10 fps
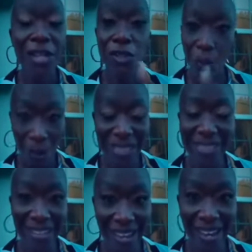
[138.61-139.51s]
So once
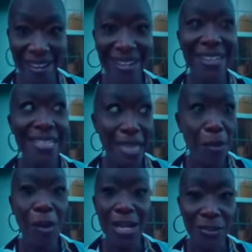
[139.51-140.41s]
again,
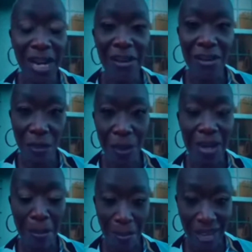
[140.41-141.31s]
Democrats went out and
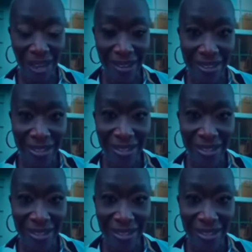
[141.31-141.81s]
voted and picked.